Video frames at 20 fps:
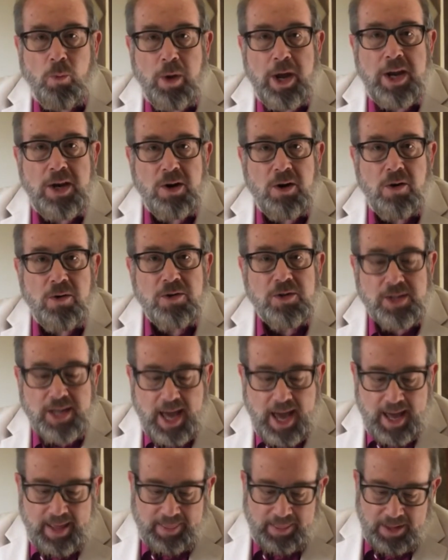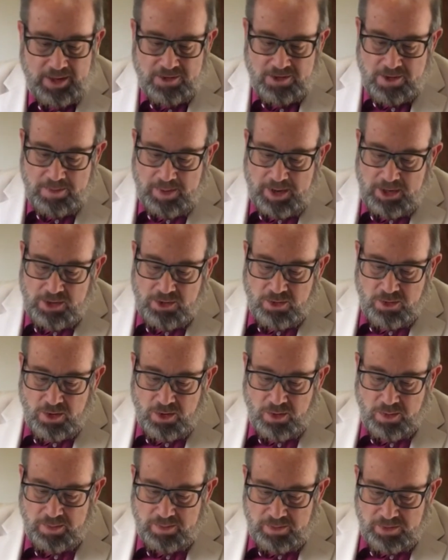we know as Catholics to be true.